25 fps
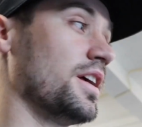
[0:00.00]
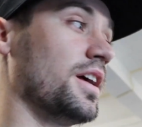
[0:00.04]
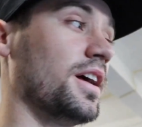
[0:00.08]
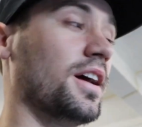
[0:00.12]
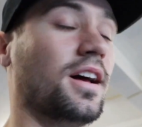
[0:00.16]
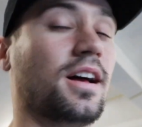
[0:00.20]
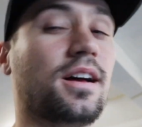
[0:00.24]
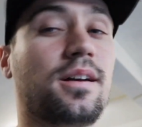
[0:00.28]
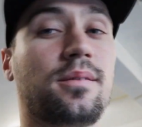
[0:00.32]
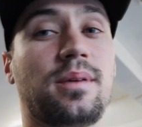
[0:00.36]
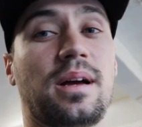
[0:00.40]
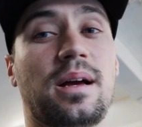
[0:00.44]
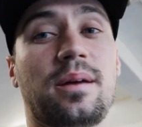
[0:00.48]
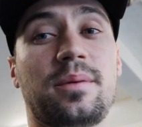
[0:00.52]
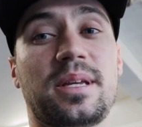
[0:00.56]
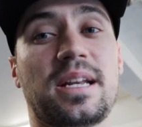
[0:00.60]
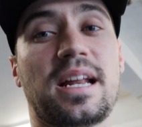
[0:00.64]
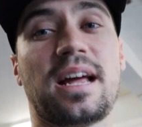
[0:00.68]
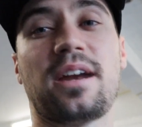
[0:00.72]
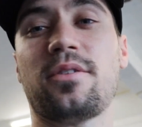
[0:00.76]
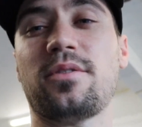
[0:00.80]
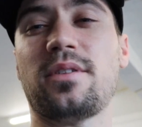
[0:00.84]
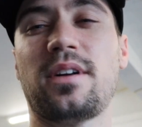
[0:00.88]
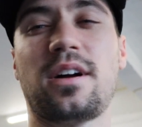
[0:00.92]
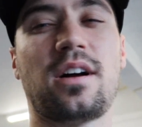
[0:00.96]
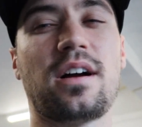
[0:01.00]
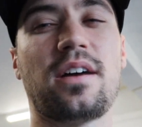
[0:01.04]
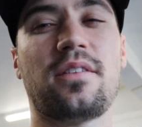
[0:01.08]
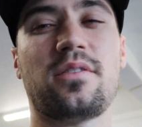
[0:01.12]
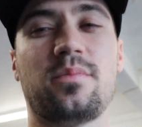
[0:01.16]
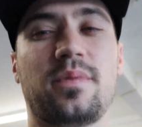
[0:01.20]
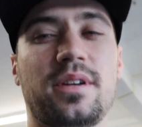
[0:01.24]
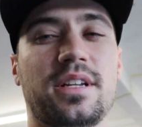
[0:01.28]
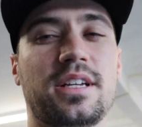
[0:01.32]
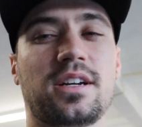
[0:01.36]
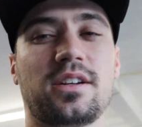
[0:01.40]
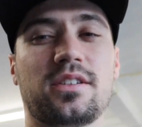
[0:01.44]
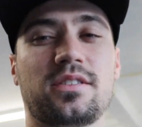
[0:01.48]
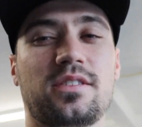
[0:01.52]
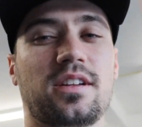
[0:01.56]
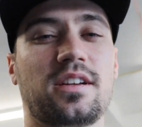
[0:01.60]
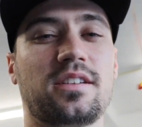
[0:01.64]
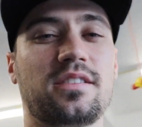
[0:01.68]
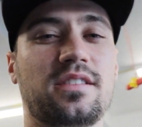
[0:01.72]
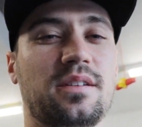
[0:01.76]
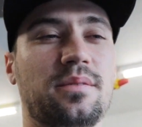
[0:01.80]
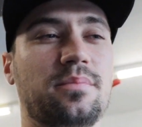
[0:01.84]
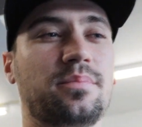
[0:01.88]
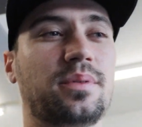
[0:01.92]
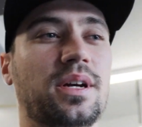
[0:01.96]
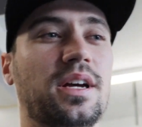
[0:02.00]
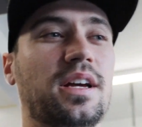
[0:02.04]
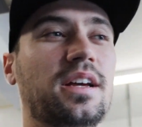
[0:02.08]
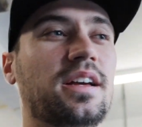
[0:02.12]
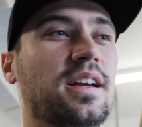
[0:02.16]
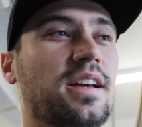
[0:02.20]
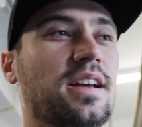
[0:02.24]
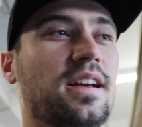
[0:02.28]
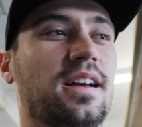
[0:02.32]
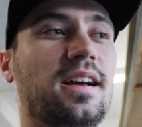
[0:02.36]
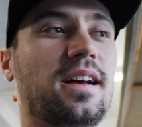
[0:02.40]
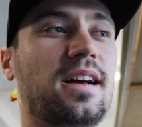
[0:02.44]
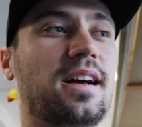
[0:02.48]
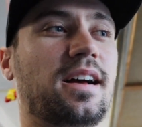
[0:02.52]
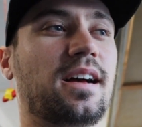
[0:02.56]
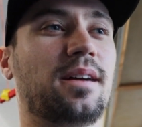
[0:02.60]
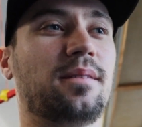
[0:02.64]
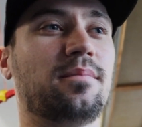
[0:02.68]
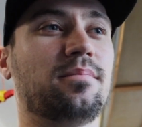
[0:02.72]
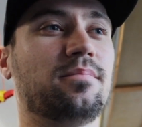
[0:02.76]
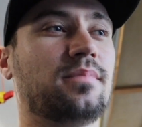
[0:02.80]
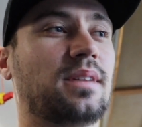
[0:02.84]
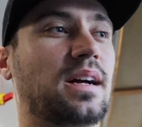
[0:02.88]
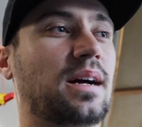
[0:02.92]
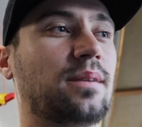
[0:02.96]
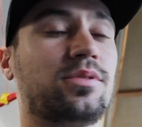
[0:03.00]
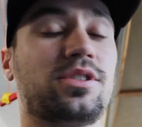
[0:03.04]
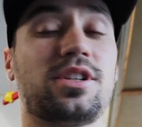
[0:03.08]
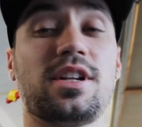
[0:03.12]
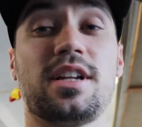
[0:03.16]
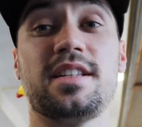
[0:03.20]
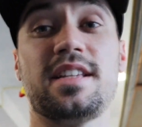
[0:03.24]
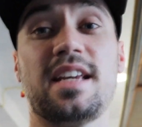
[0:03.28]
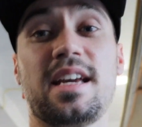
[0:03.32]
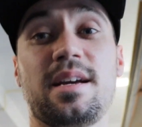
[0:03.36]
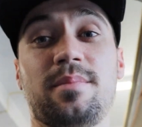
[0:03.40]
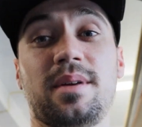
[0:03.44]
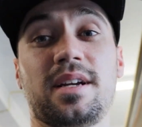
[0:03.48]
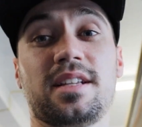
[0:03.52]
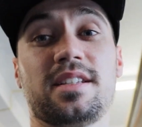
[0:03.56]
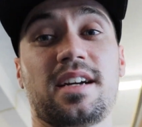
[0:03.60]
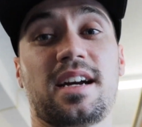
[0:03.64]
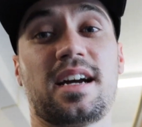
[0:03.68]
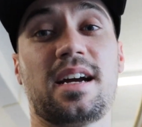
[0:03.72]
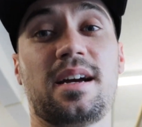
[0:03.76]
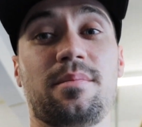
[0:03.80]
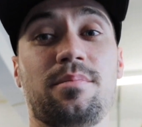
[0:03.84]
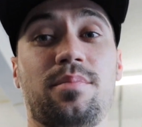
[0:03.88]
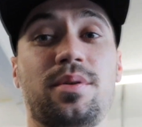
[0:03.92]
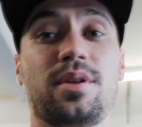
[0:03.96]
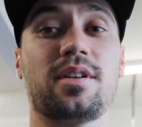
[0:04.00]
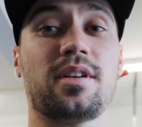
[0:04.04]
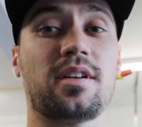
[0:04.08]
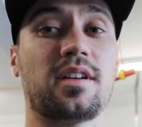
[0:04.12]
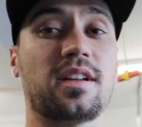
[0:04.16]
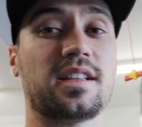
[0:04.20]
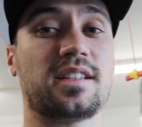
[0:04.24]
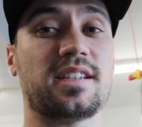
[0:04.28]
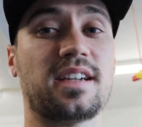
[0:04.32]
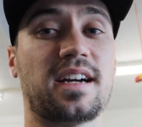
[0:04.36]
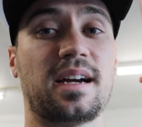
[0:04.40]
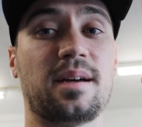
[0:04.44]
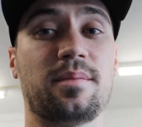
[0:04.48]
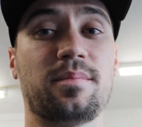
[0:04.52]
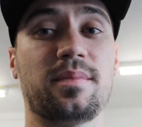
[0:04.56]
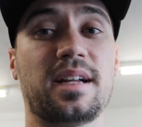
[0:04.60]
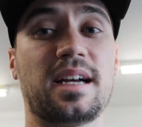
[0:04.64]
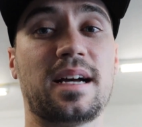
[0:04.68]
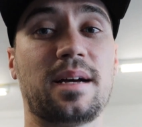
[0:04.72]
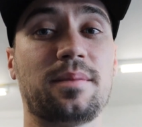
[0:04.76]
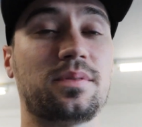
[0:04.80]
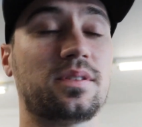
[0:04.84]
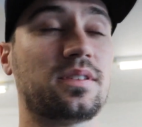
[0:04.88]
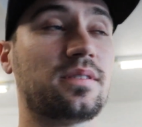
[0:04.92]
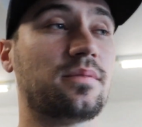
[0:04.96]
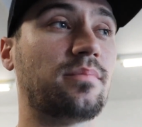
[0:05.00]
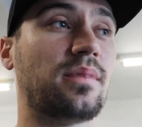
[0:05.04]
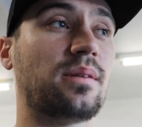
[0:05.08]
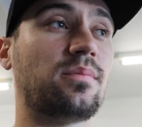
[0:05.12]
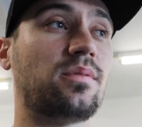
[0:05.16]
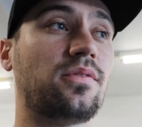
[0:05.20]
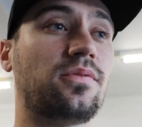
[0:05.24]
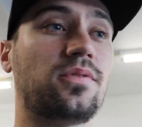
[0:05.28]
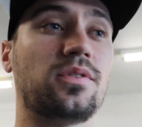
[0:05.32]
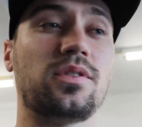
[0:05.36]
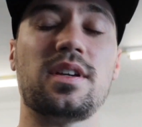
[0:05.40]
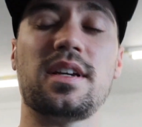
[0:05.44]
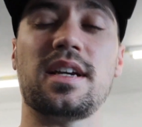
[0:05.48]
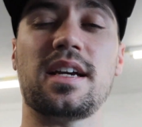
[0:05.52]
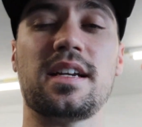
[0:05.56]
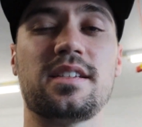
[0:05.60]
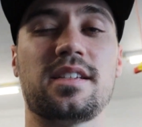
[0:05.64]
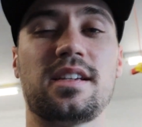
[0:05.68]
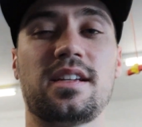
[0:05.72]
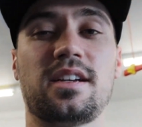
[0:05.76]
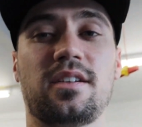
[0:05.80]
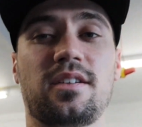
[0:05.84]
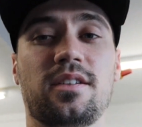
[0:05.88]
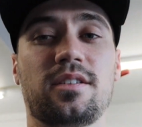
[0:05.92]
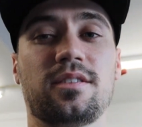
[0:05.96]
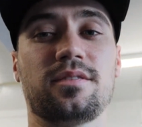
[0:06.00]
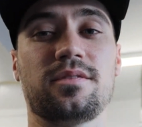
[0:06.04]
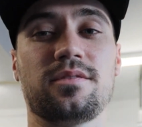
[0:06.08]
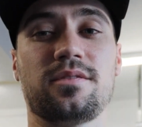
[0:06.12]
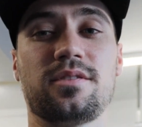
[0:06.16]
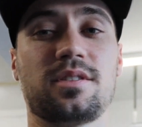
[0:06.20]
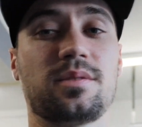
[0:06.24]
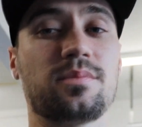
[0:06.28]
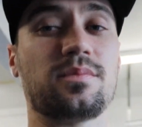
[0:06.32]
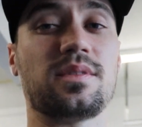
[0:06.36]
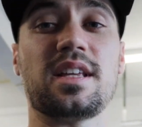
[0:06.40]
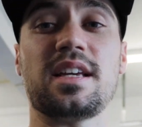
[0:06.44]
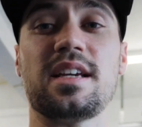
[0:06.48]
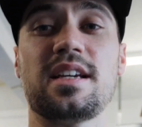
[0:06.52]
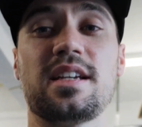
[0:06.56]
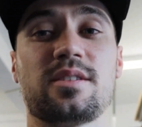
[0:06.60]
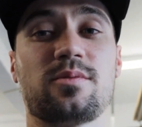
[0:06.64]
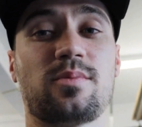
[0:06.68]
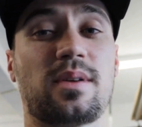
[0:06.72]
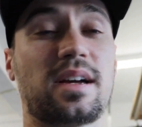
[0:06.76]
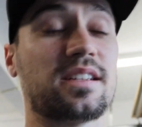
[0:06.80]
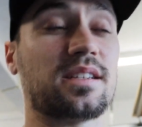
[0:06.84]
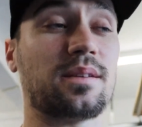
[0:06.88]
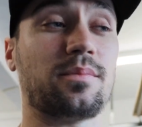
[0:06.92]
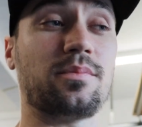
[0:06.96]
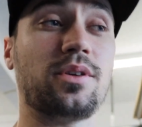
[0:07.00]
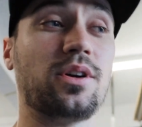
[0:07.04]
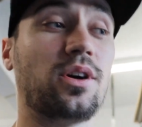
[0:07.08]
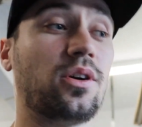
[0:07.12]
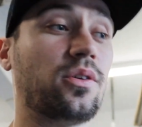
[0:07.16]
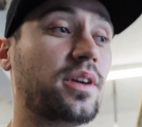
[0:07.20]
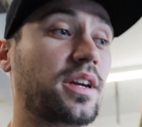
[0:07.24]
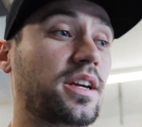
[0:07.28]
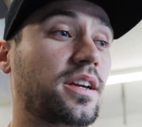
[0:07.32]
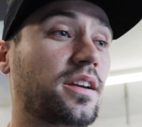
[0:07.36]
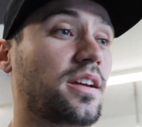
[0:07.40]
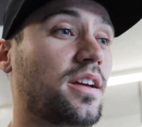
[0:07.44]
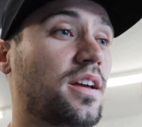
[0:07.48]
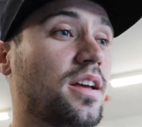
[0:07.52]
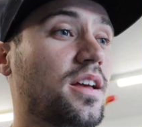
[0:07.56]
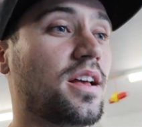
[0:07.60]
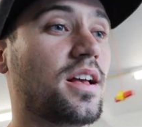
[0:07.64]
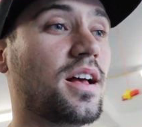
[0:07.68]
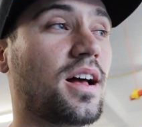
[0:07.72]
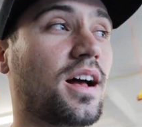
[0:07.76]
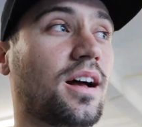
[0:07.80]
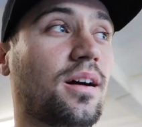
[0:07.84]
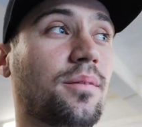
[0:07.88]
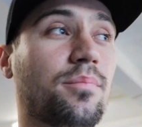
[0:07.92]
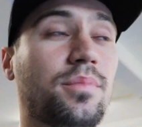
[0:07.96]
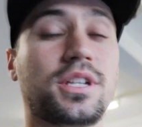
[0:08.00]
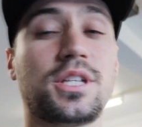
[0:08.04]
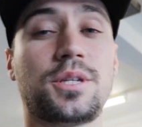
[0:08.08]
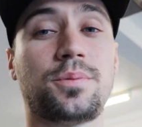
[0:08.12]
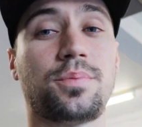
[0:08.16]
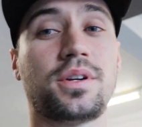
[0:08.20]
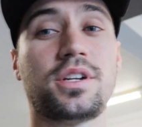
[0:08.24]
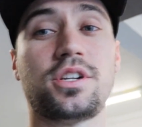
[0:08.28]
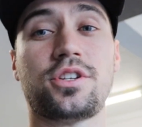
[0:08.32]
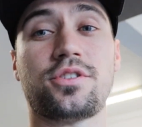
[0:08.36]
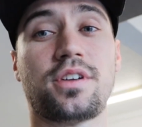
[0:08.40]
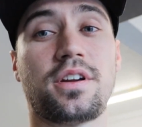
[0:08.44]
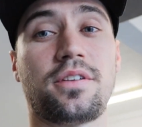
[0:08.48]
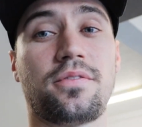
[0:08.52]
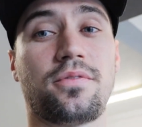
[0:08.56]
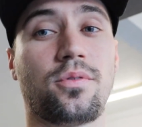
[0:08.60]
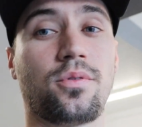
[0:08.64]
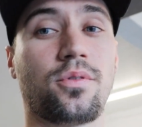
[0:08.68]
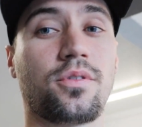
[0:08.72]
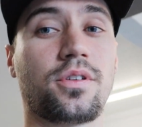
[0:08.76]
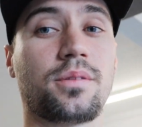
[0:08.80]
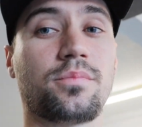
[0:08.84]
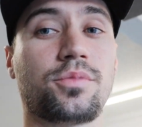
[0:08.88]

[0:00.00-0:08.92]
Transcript: I don't know how everybody else does it, but I'm just going to take my time, put it on a time lapse, maybe fill you guys in on some things as I'm going, but it's pretty straightforward.